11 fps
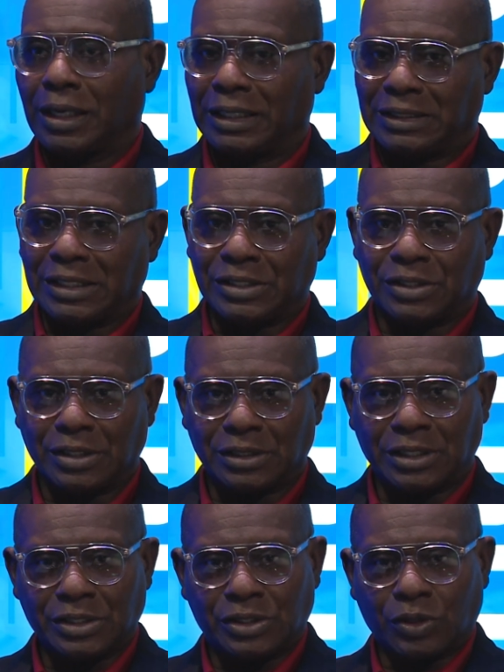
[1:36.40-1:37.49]
It
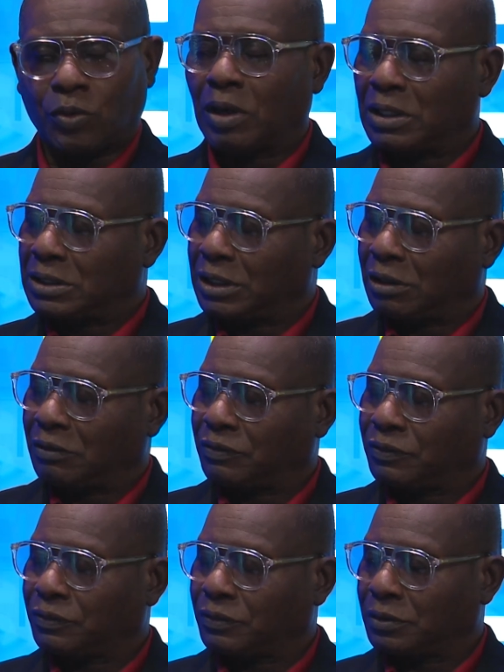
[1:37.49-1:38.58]
is the quality
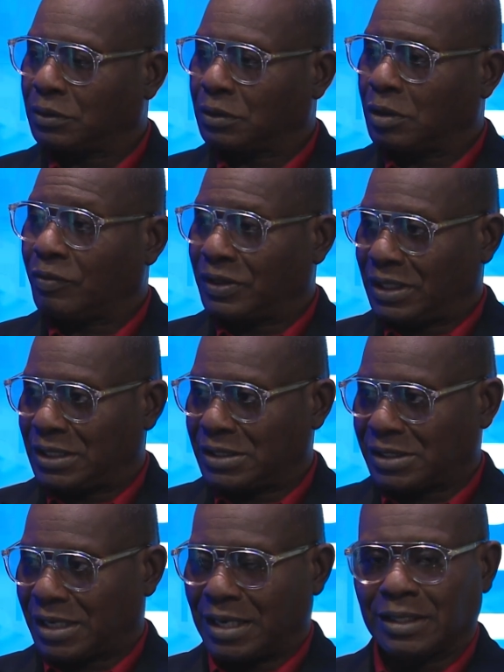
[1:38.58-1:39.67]
of
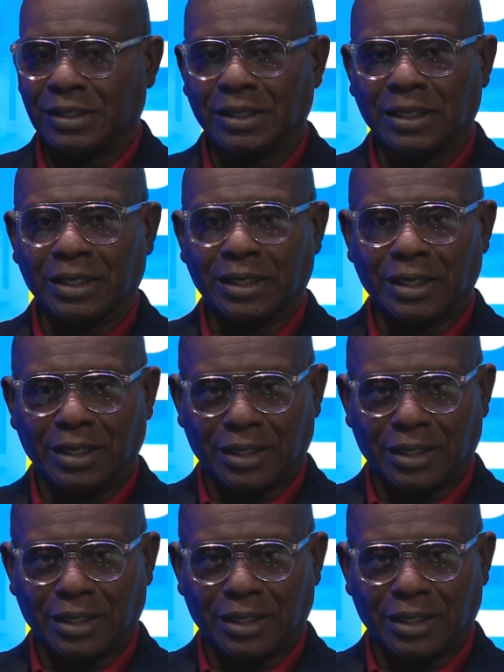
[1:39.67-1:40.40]
governance and the